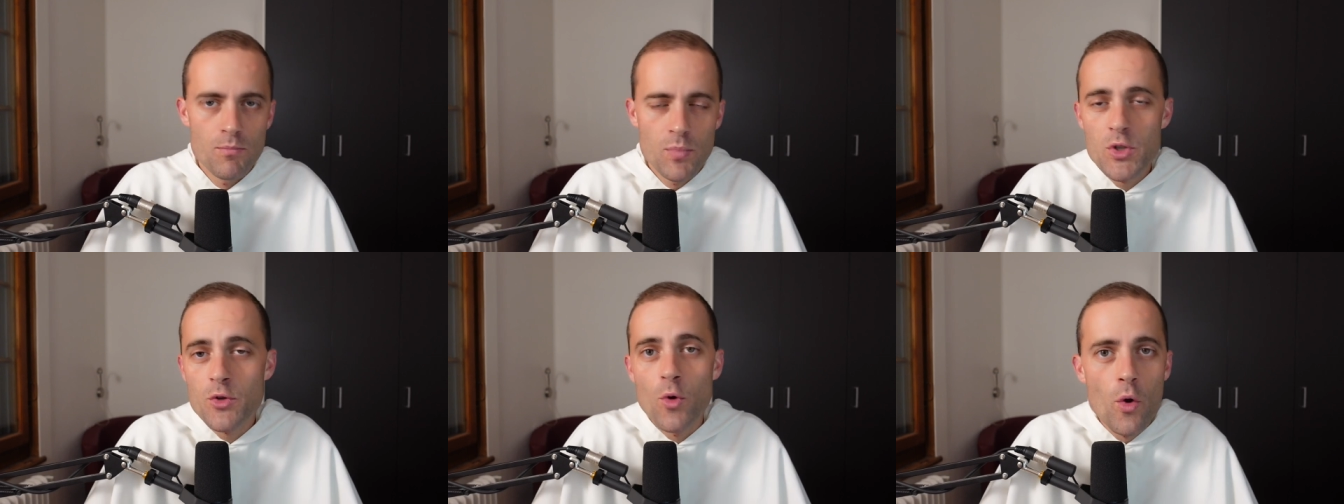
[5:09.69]

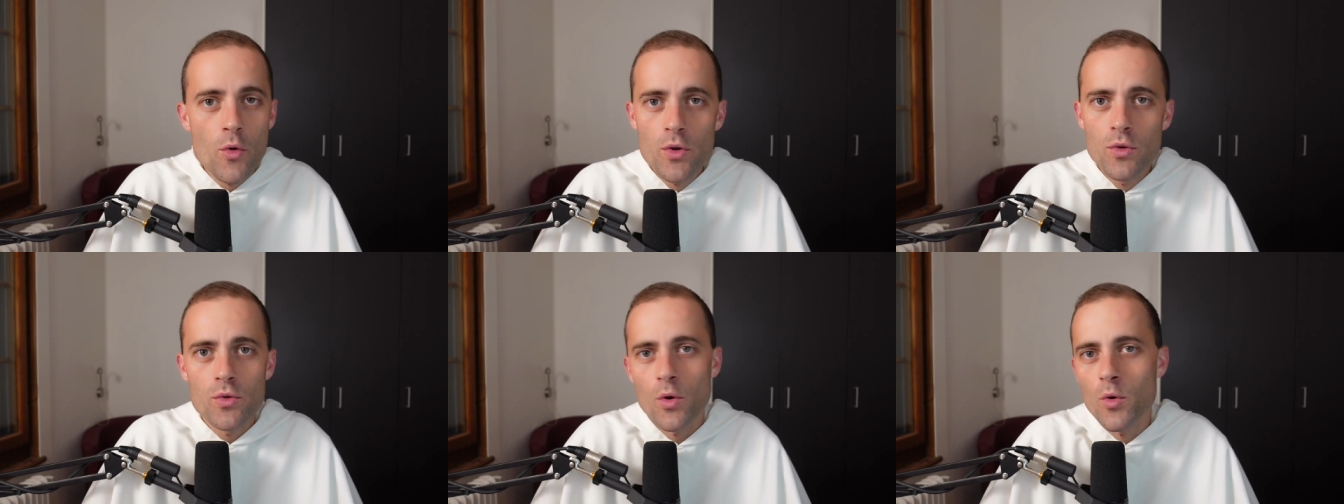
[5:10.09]

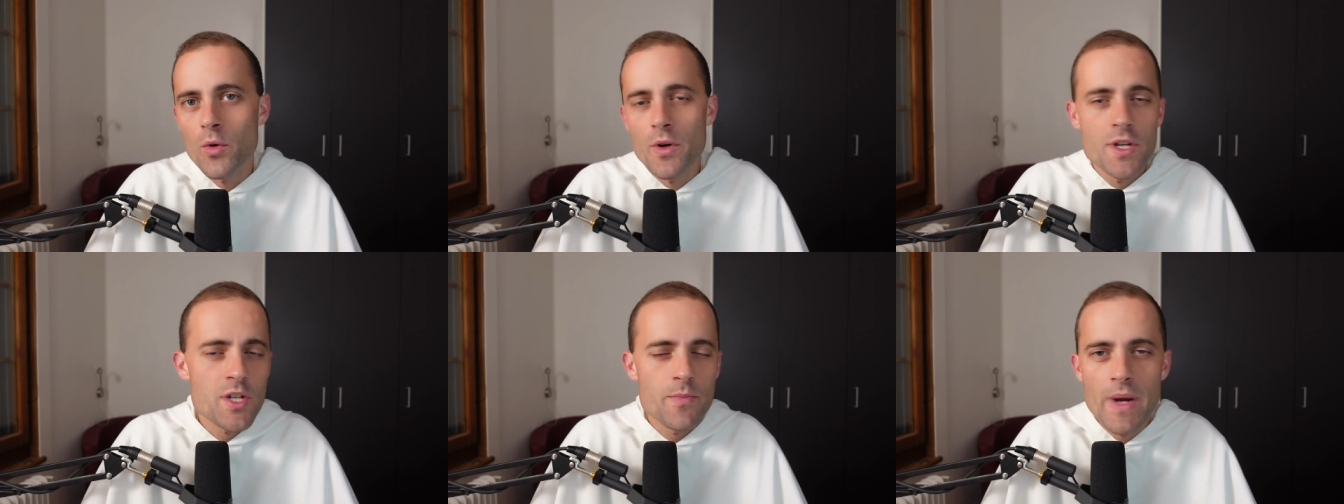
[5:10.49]
betrothal
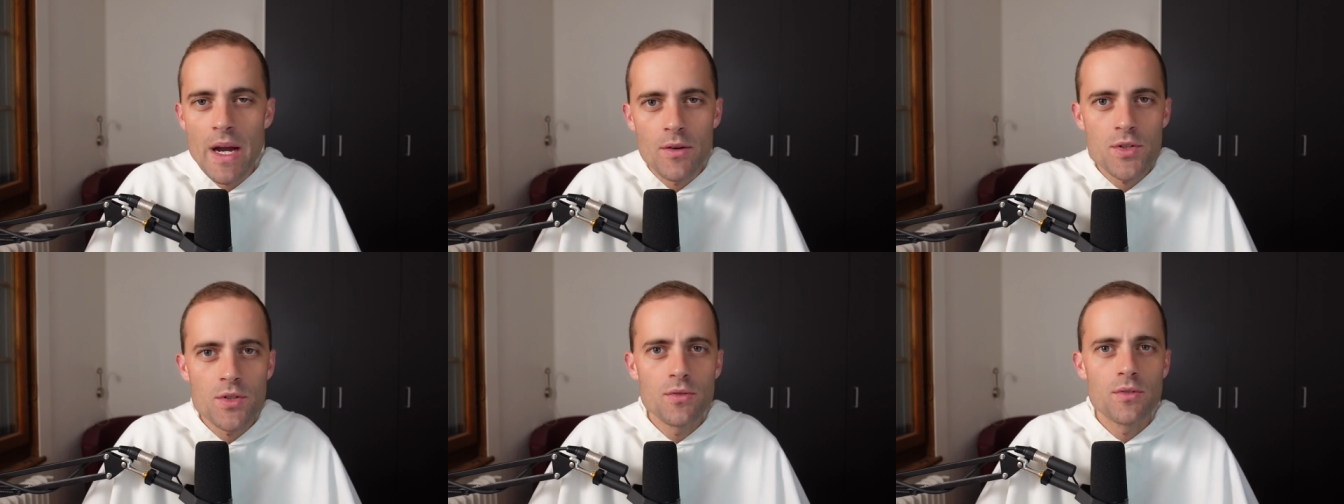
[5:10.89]
or
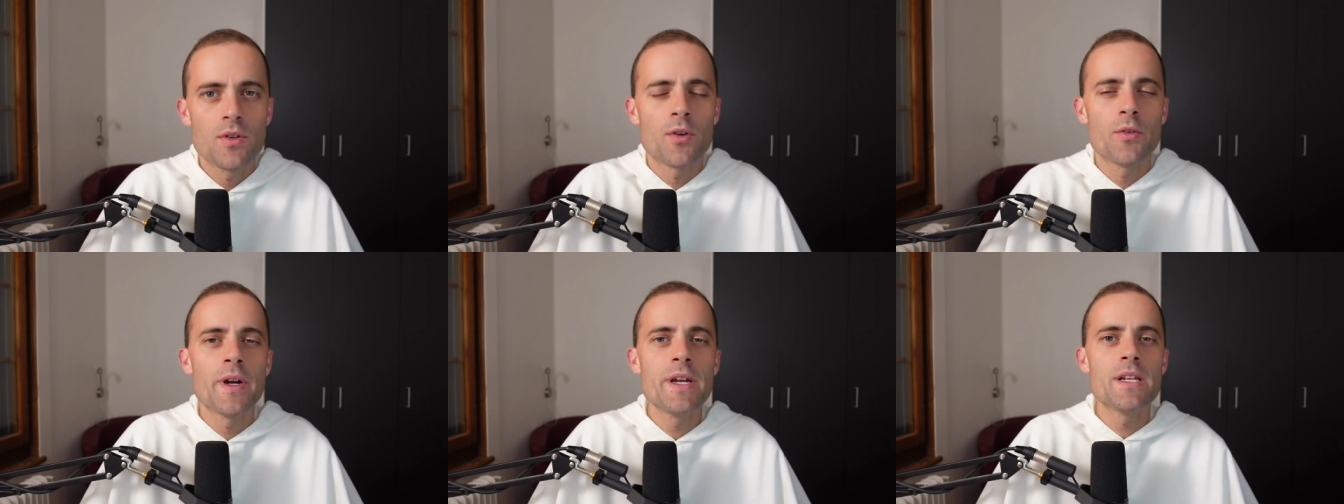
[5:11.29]

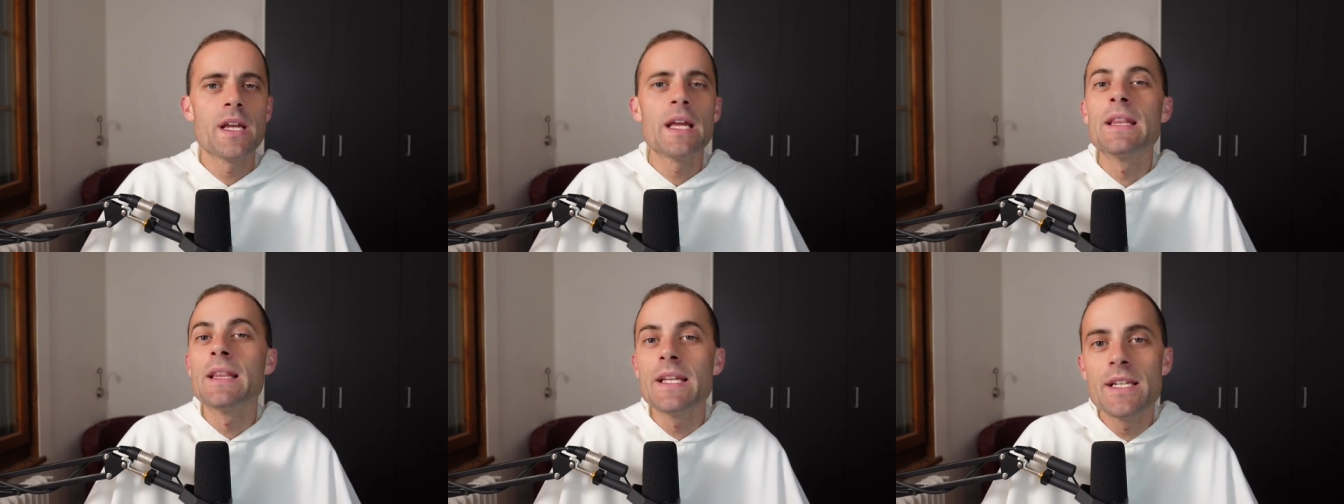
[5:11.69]
espousal, all right,
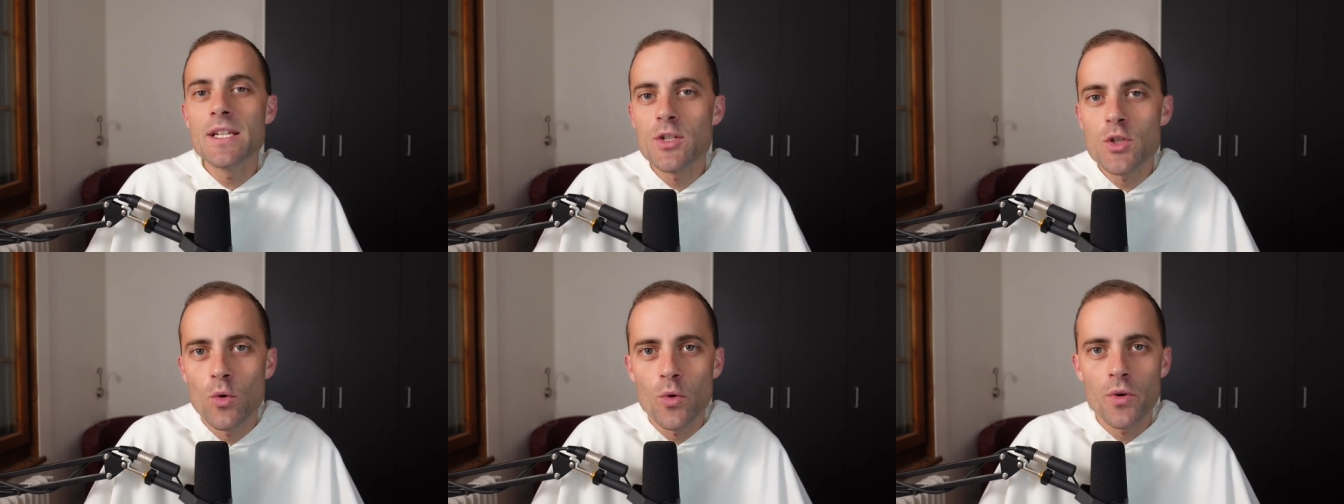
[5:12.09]
and
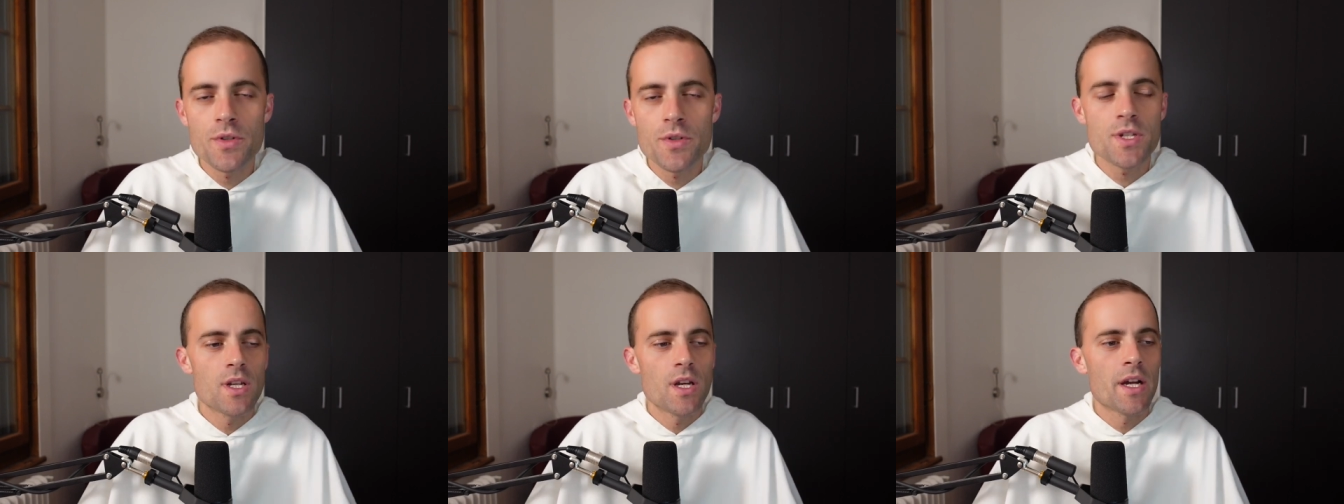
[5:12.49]
leading
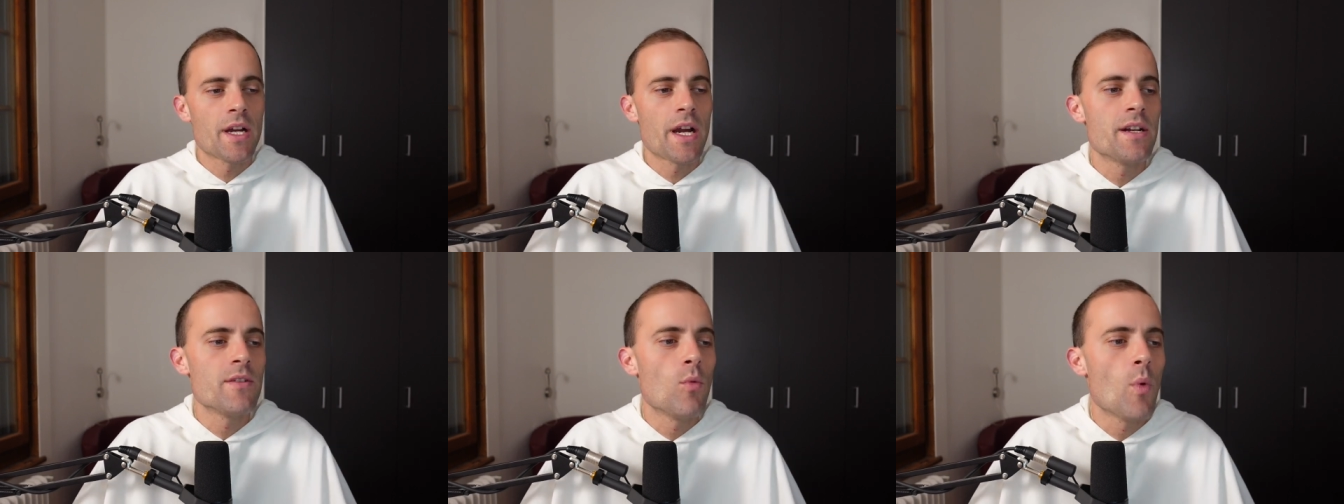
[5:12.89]
towards
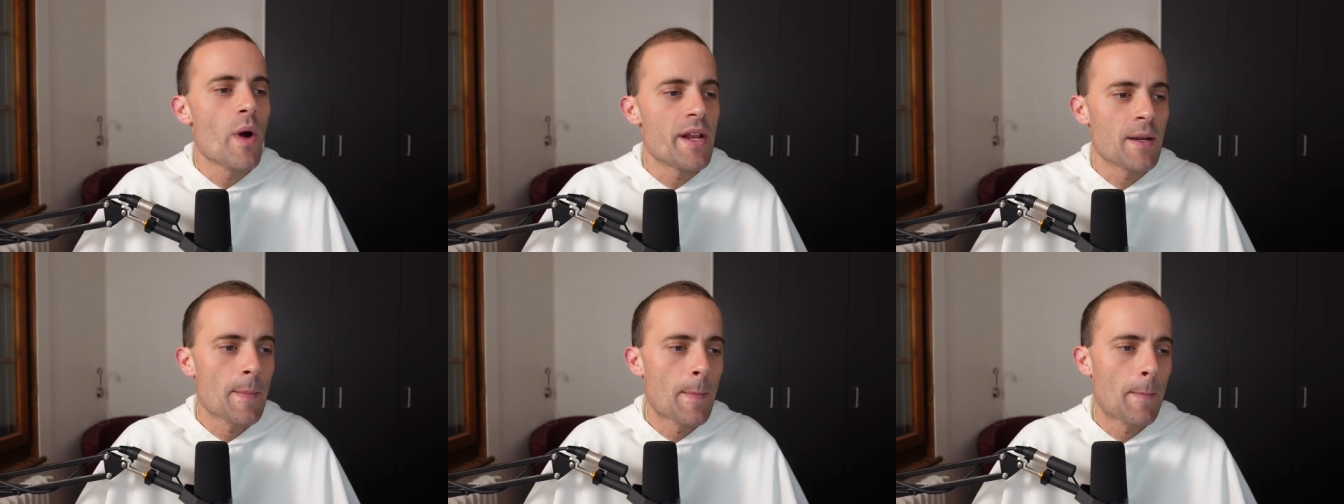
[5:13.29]
a kind of
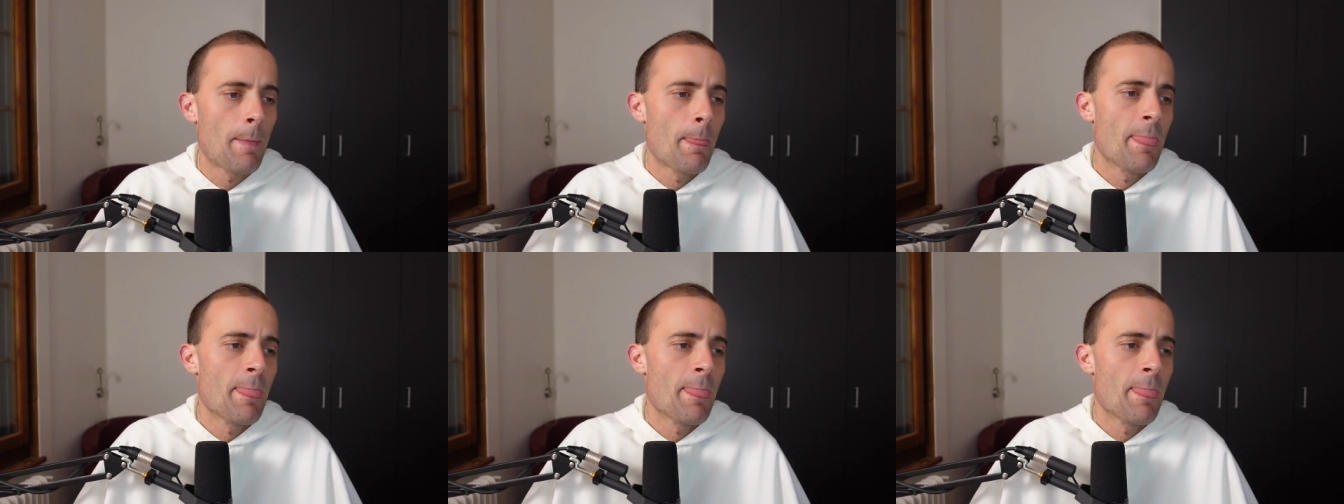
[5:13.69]
wedding.